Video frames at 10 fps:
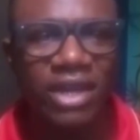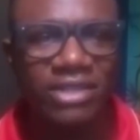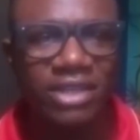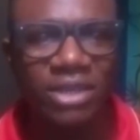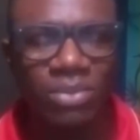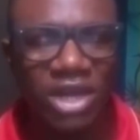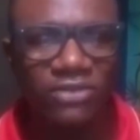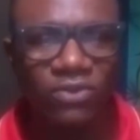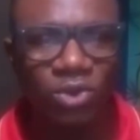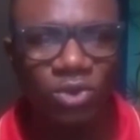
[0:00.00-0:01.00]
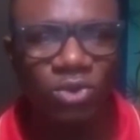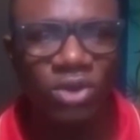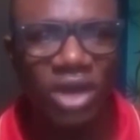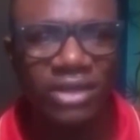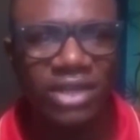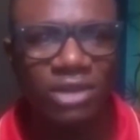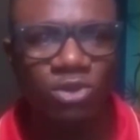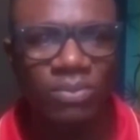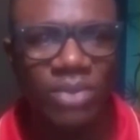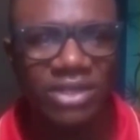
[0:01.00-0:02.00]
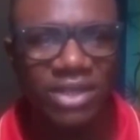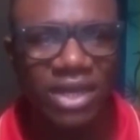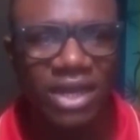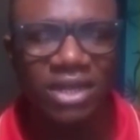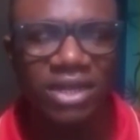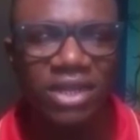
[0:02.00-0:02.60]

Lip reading: check the price for you and tell you the price in there,